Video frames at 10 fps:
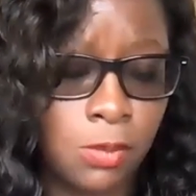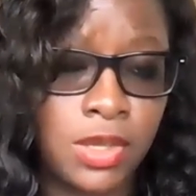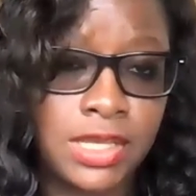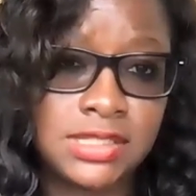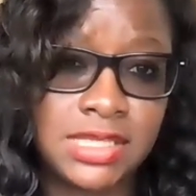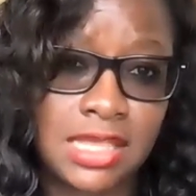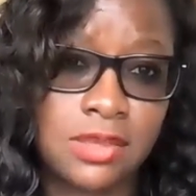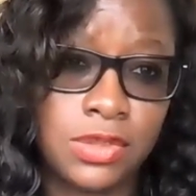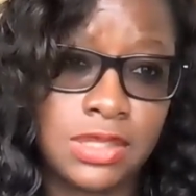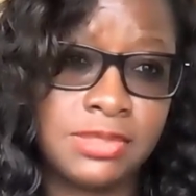working
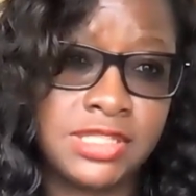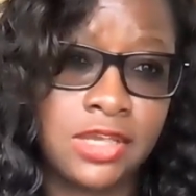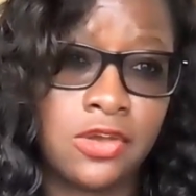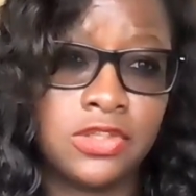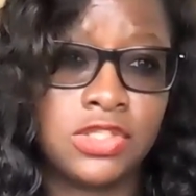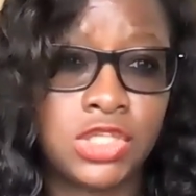together with them as they go on this